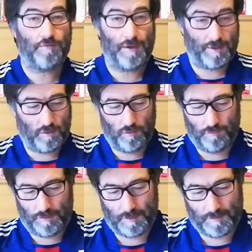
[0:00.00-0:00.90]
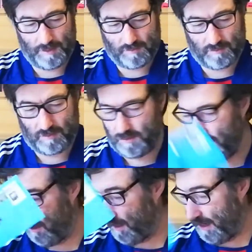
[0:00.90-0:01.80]
thank you very much,
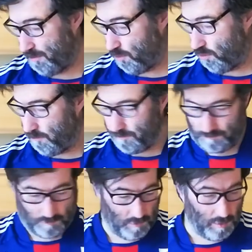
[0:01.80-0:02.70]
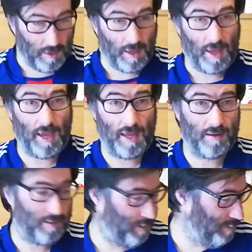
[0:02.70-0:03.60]
Diemo.
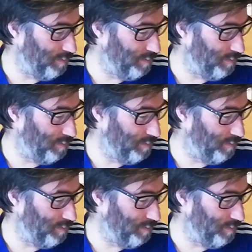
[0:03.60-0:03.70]
And